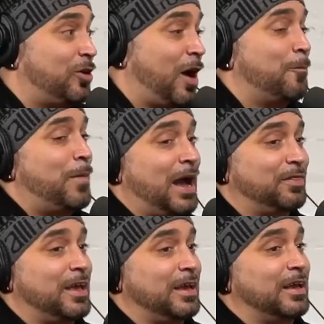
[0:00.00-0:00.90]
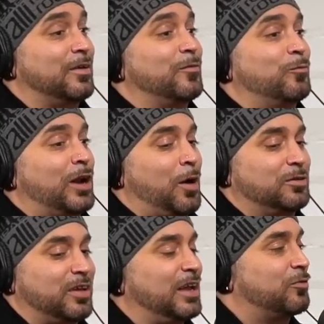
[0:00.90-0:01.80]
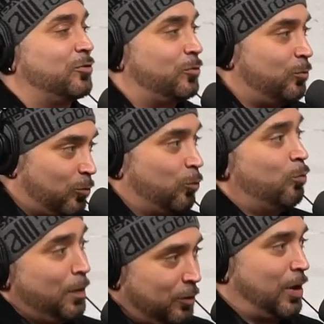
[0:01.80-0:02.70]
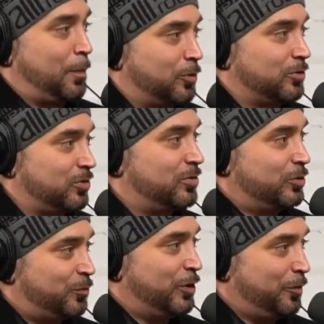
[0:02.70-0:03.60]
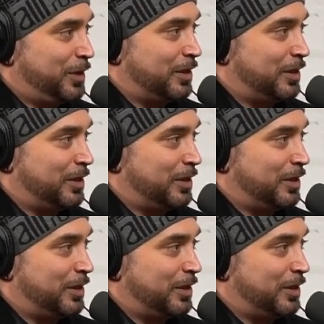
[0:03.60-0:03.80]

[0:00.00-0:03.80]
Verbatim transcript: my thing, what I would say is women rappers. You feel me?